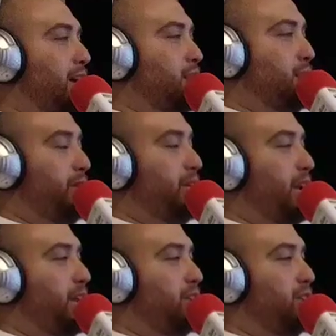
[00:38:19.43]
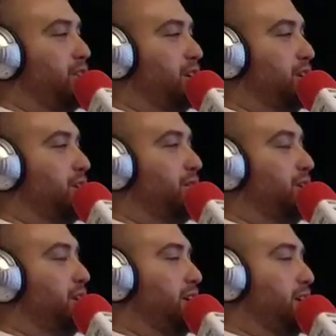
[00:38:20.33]
we be taken to the,
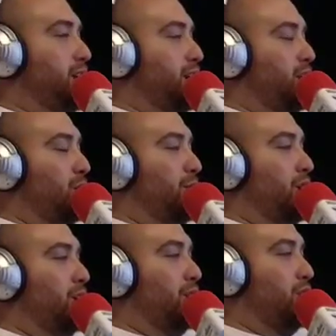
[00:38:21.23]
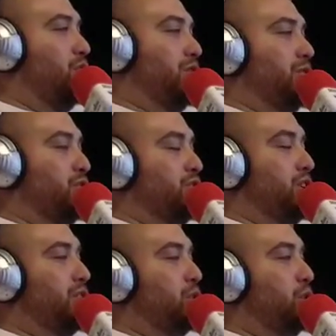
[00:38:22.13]
American version of
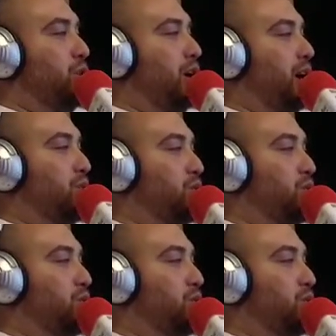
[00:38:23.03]
the gulags, which